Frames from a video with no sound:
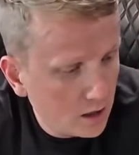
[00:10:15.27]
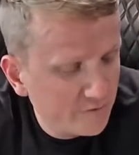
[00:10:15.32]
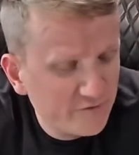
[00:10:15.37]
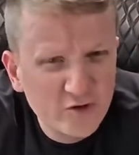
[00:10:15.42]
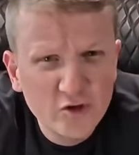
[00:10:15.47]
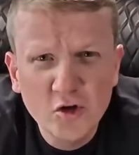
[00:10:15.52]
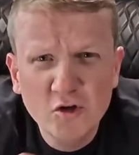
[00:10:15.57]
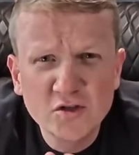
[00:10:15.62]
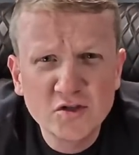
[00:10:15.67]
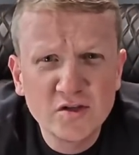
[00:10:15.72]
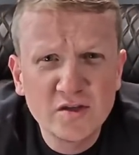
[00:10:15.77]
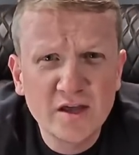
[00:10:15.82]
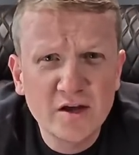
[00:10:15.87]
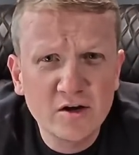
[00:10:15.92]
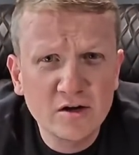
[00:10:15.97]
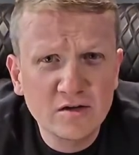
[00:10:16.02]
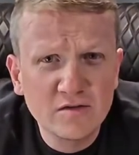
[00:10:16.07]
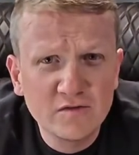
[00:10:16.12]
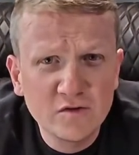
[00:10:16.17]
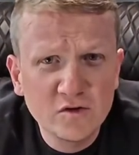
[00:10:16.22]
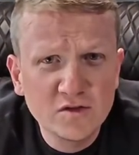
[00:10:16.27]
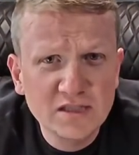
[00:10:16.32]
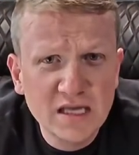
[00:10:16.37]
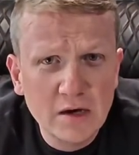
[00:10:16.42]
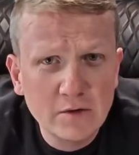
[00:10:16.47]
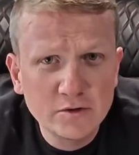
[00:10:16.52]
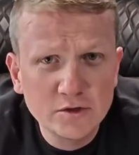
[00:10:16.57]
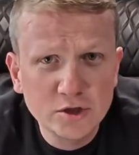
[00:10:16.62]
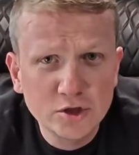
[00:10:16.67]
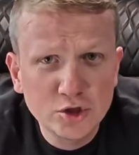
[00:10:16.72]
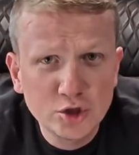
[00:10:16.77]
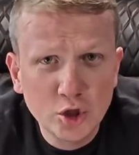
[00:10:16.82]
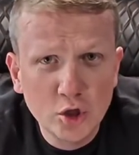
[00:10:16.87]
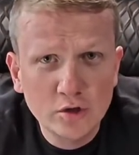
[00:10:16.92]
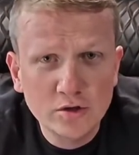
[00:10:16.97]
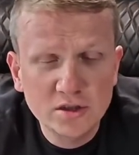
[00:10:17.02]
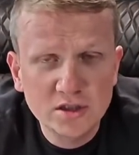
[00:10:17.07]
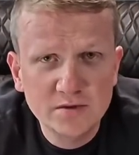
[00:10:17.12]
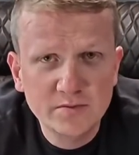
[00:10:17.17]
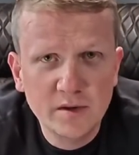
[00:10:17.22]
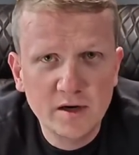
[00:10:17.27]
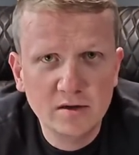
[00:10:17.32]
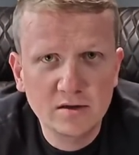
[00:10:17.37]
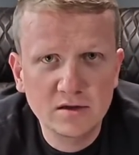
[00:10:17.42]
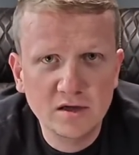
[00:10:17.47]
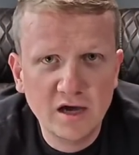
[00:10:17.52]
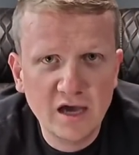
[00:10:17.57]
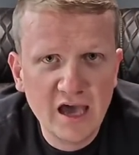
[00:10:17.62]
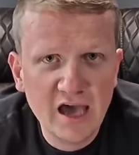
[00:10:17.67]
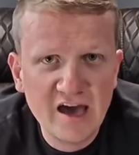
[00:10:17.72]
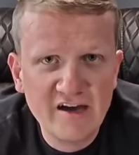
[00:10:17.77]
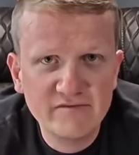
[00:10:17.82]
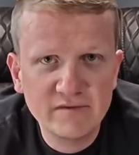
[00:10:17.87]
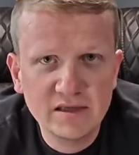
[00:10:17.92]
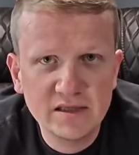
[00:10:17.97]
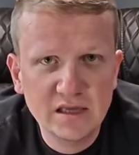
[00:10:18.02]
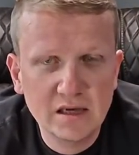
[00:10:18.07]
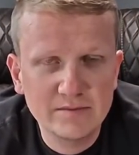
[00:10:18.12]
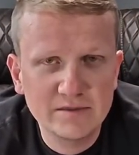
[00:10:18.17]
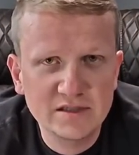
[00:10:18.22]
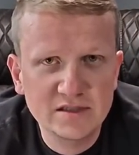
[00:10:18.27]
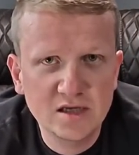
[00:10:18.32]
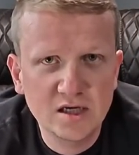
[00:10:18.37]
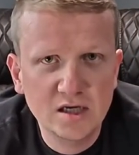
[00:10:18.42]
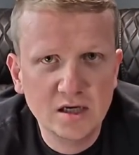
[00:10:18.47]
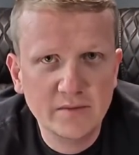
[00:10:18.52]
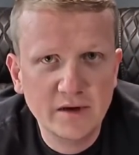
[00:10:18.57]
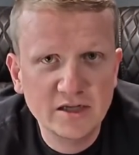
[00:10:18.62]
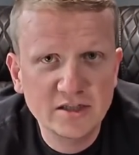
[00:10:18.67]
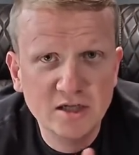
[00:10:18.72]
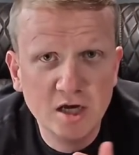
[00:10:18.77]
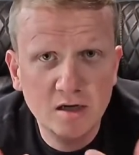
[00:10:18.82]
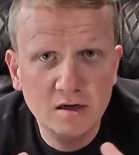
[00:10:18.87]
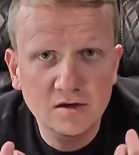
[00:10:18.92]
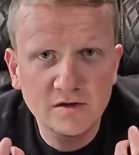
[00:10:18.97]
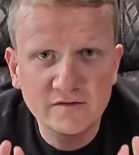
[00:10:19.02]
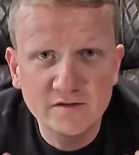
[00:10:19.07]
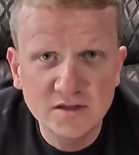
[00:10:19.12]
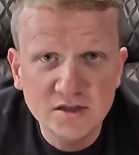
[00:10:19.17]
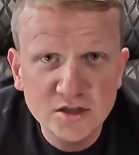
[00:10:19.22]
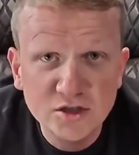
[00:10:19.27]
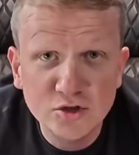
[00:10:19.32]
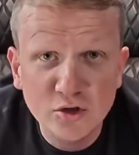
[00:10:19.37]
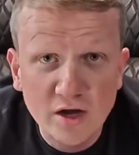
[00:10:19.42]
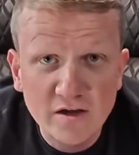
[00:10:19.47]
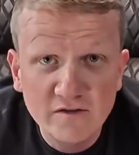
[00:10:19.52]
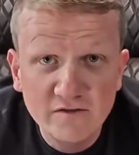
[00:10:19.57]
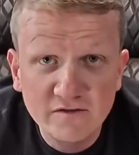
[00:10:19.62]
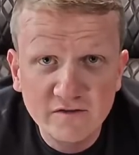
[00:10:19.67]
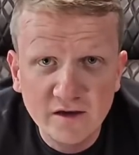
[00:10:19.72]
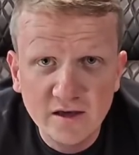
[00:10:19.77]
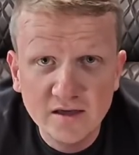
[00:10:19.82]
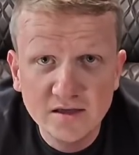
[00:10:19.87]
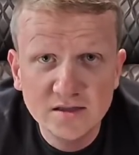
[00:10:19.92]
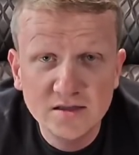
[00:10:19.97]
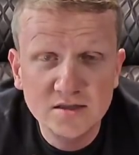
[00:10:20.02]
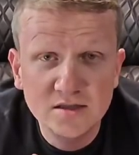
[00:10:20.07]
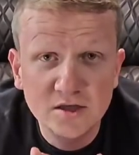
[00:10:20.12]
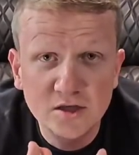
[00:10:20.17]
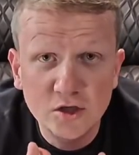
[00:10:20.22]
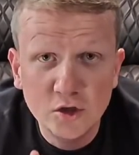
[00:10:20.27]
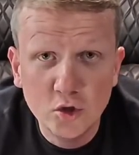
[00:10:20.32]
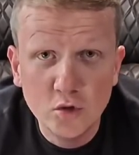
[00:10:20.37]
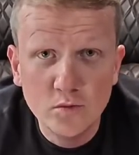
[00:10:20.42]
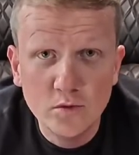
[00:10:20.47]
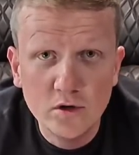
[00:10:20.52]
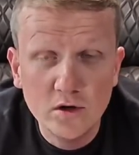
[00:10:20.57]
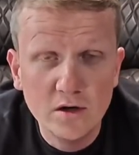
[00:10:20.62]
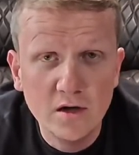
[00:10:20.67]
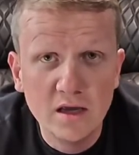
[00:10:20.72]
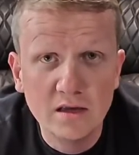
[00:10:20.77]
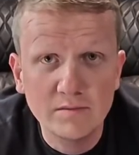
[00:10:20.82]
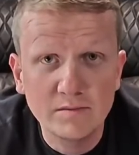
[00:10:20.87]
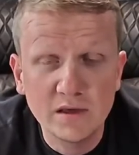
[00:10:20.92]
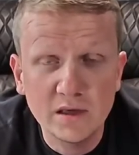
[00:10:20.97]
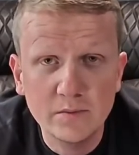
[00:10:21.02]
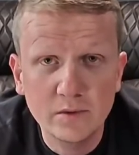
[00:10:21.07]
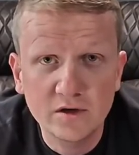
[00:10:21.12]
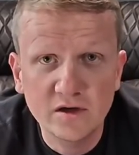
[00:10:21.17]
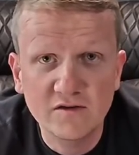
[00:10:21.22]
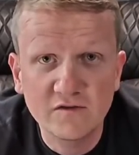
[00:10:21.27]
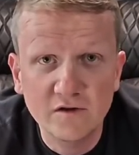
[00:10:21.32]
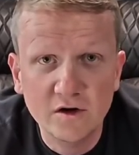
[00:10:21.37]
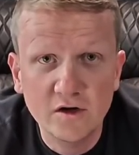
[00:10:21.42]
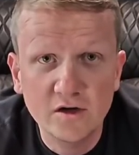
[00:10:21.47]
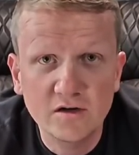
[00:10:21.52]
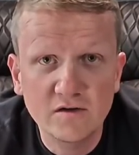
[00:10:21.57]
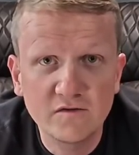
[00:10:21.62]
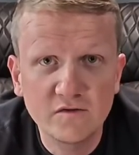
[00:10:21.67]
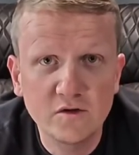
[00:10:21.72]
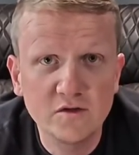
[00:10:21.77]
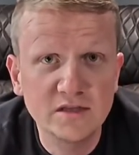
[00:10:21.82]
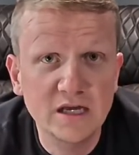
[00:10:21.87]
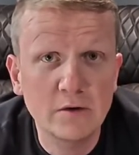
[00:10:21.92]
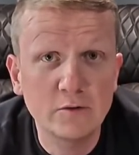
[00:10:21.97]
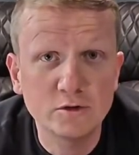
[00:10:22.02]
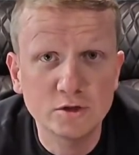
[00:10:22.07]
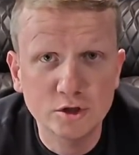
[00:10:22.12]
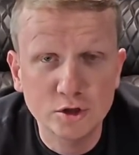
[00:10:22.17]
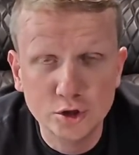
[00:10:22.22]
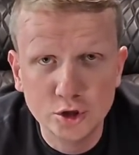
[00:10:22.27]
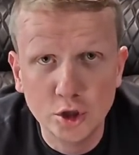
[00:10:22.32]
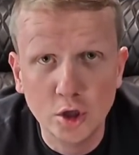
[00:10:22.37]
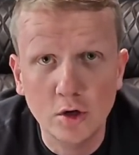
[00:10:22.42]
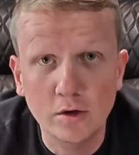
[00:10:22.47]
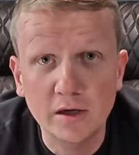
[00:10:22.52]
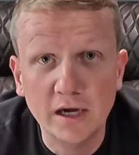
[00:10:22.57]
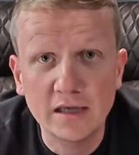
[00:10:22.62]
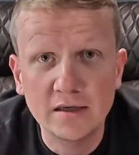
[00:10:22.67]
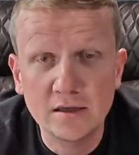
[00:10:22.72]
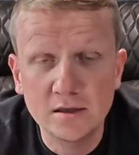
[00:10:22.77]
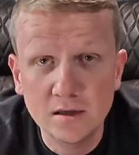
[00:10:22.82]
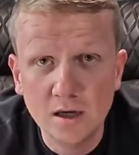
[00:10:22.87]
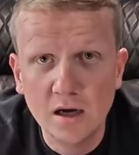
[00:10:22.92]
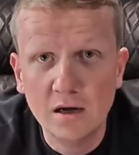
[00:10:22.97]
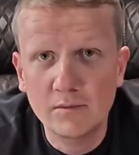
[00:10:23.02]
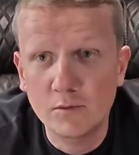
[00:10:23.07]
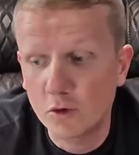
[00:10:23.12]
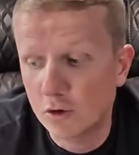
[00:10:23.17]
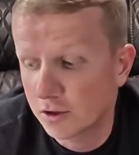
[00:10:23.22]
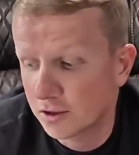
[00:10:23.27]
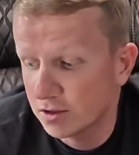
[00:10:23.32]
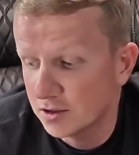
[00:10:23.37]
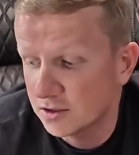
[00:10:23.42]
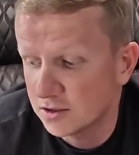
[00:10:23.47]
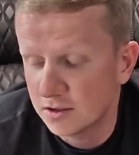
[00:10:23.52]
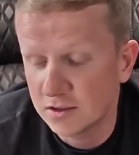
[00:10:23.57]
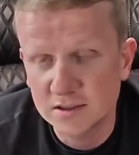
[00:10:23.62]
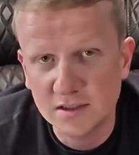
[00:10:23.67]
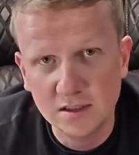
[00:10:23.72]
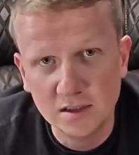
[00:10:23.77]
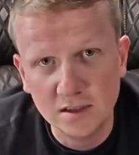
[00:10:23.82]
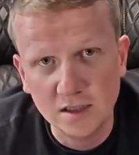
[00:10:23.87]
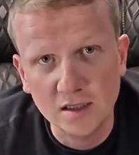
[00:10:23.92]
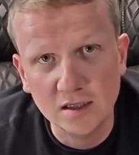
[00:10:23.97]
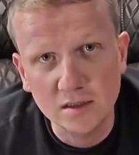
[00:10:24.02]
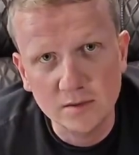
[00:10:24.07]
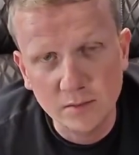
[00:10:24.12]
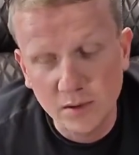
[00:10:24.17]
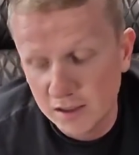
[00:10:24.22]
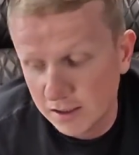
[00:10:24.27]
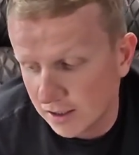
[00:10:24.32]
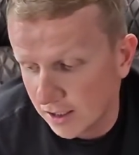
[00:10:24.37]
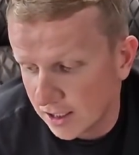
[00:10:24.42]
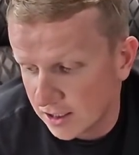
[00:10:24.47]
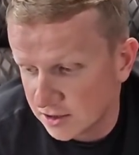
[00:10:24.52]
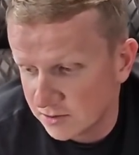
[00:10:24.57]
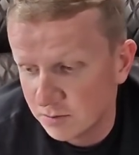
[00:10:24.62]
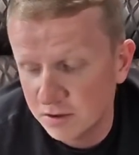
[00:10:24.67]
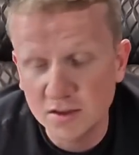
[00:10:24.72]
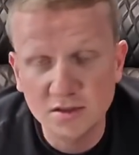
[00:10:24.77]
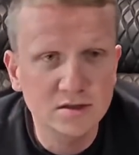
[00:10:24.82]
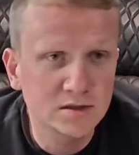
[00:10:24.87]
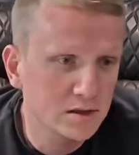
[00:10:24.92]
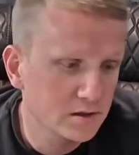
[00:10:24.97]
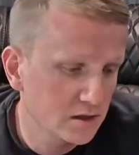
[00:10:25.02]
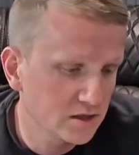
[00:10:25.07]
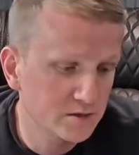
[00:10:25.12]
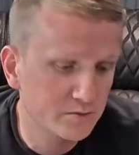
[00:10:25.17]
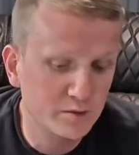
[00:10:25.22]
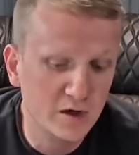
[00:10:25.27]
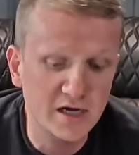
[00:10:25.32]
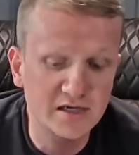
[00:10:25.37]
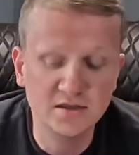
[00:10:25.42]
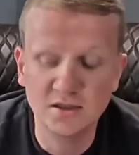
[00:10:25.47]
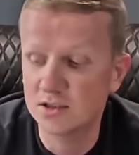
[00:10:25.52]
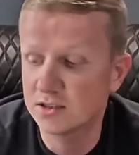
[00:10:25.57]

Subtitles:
For those of you that are confused, that was a joke just barely. I have made that mistake on my channel of the straight face humor and people get very confused. That was a joke. I did not mortgage this key. I did pay cash, but it's pricey.